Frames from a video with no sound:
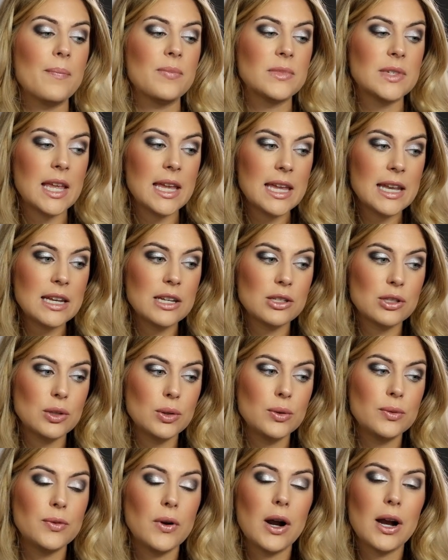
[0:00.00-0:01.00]
taking it
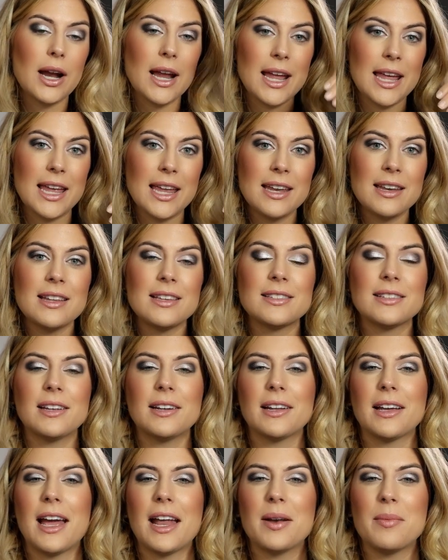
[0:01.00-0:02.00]
too far in is
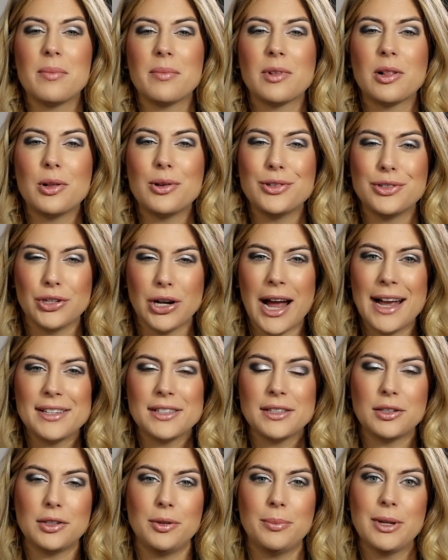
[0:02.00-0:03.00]
going to kind of close your
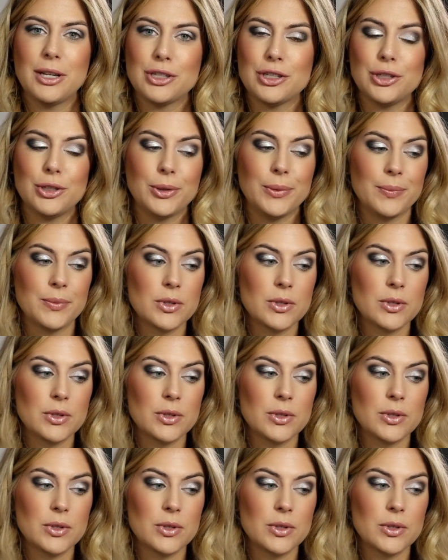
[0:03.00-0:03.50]
eyes a little bit too.